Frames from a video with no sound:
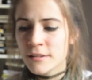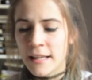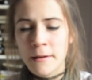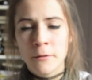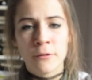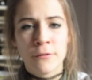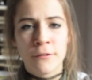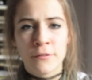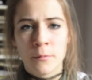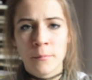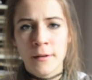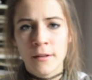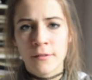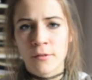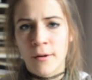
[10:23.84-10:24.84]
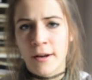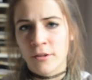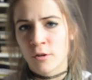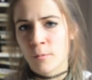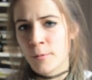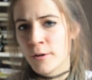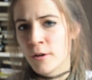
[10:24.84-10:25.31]
10 to 15 minutes are
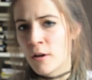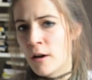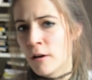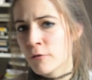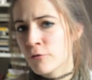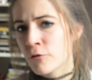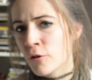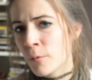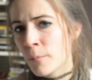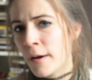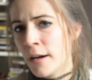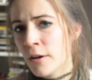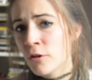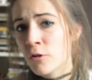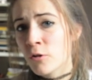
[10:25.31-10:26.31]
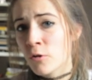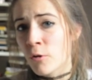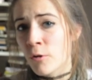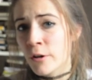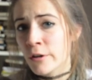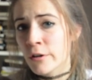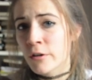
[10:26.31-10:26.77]
actually pretty long for my
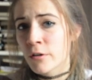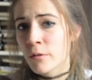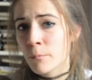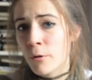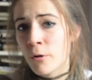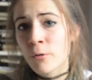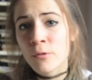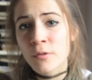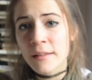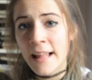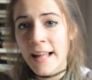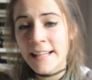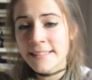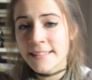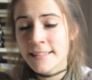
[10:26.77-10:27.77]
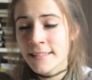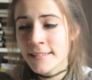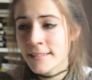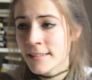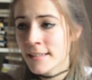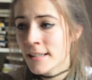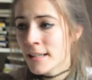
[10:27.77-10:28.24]
short pose
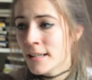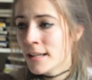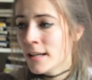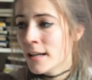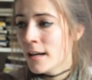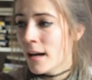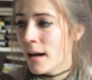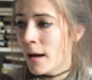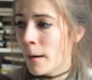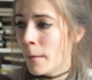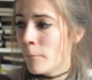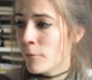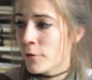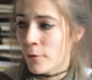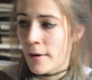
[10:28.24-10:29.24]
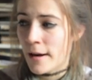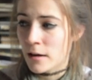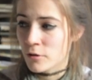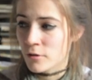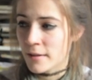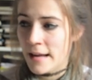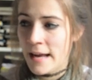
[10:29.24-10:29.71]
classes. So I
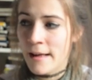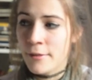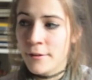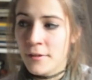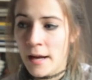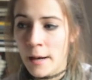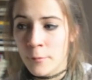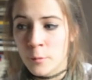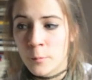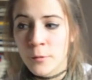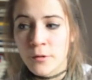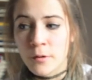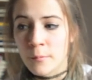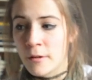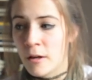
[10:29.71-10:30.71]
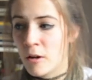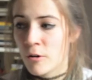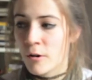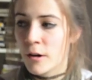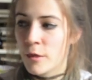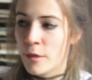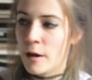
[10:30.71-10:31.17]
actually had the time to put some
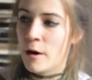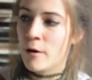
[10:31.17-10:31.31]
color in